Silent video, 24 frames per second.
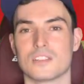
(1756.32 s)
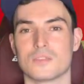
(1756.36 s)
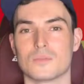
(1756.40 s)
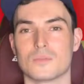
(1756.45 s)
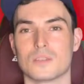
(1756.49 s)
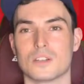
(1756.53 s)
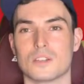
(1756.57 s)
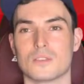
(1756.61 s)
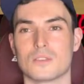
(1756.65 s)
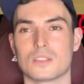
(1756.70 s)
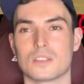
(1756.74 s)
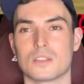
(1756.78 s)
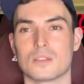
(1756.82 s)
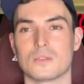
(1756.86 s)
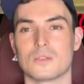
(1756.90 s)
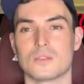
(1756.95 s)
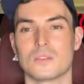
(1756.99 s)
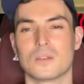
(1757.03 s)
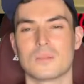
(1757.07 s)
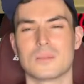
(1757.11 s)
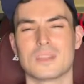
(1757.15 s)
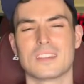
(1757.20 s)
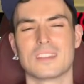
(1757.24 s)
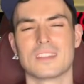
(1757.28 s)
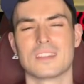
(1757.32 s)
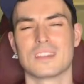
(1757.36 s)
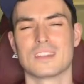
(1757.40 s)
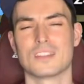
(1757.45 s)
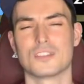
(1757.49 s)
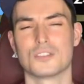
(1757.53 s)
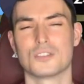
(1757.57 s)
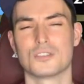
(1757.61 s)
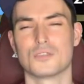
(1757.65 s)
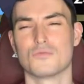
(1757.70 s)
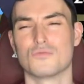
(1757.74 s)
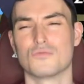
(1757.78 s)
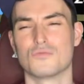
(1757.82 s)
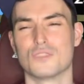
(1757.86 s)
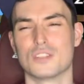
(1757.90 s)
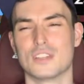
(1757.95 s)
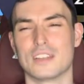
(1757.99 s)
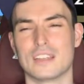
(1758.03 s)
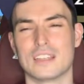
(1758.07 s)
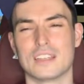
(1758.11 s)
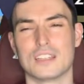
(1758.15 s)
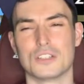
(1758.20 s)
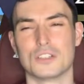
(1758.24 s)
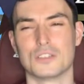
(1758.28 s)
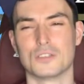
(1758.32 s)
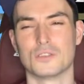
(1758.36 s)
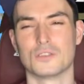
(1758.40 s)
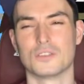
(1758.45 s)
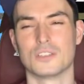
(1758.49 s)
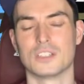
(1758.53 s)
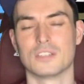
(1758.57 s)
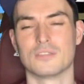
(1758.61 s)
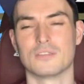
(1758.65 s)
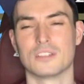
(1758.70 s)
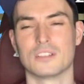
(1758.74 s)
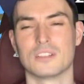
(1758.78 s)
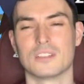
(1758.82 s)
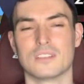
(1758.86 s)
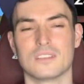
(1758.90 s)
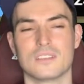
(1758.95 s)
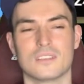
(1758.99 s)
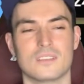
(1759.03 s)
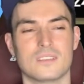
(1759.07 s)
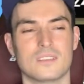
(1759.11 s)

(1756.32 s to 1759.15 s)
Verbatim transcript: as well. So, I mean, they should really, surely, right?